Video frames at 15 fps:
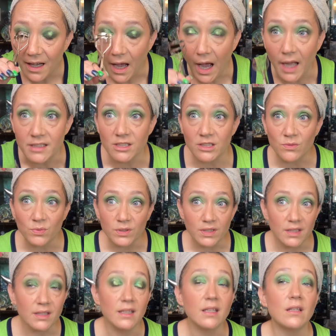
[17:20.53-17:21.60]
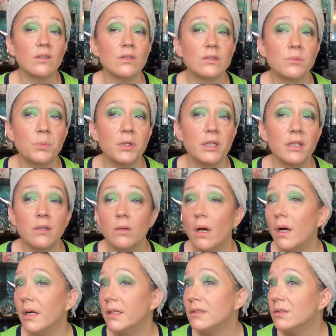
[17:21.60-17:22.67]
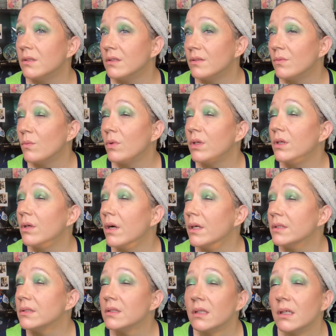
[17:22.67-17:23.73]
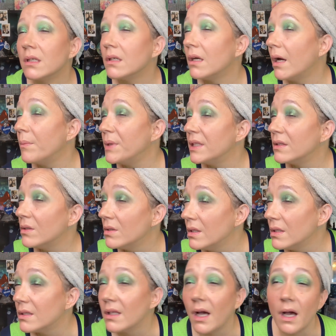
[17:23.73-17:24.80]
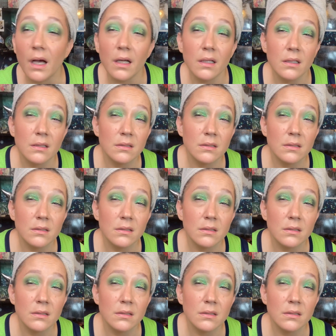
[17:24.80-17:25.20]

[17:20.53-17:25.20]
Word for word: I just really think it looks pretty, you guys. What do you guys think? I mean, look at that.